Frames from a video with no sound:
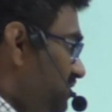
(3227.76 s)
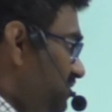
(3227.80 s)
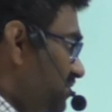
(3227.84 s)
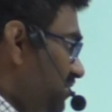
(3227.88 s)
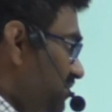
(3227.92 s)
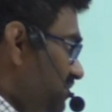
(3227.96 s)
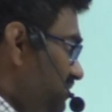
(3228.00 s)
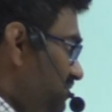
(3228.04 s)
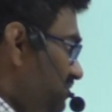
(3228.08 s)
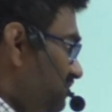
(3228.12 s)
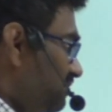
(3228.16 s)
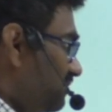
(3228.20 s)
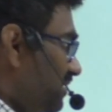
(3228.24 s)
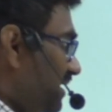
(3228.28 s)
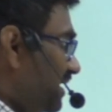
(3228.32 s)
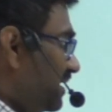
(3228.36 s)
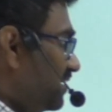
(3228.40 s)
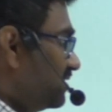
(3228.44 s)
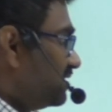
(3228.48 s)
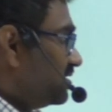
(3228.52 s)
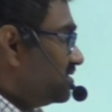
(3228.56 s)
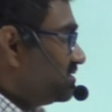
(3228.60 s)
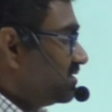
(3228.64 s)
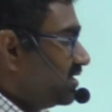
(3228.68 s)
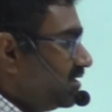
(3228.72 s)
cells. So
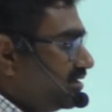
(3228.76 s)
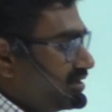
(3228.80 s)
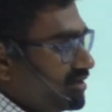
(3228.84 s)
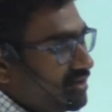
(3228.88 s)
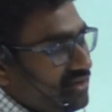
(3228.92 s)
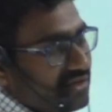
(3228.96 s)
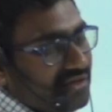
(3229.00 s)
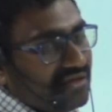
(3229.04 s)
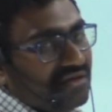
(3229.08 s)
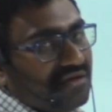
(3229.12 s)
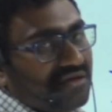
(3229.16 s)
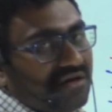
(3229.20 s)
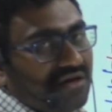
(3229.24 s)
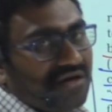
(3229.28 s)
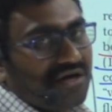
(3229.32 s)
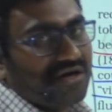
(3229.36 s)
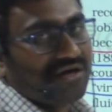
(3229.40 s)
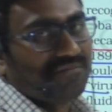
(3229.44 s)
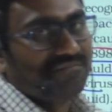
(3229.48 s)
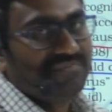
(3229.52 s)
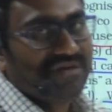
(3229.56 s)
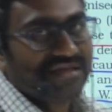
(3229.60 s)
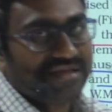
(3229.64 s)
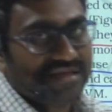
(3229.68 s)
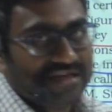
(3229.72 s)
viruses are
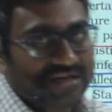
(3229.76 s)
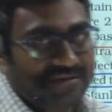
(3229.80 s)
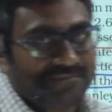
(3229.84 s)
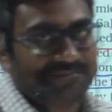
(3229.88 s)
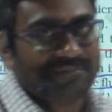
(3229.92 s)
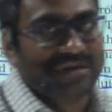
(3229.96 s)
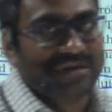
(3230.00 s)
obligate